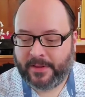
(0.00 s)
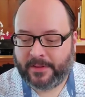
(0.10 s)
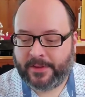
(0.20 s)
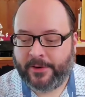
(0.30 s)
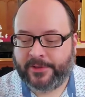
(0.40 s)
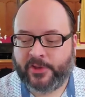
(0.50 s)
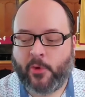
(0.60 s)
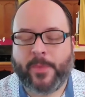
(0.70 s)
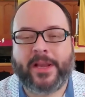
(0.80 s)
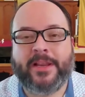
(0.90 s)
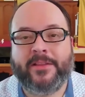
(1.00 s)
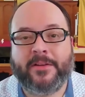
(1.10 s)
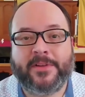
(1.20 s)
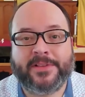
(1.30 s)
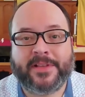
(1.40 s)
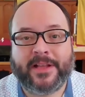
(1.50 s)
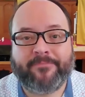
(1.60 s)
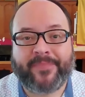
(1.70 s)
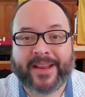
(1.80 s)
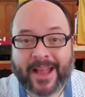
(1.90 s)
There are so many of us that
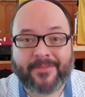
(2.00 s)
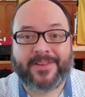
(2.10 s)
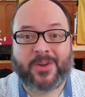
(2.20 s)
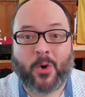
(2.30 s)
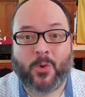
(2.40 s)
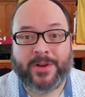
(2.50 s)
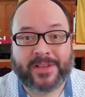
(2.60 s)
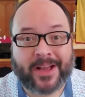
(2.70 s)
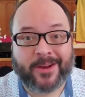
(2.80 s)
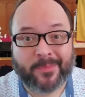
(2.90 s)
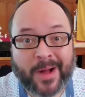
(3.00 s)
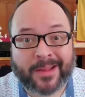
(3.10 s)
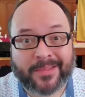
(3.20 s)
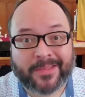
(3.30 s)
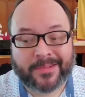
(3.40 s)
they gave us a whole entire month.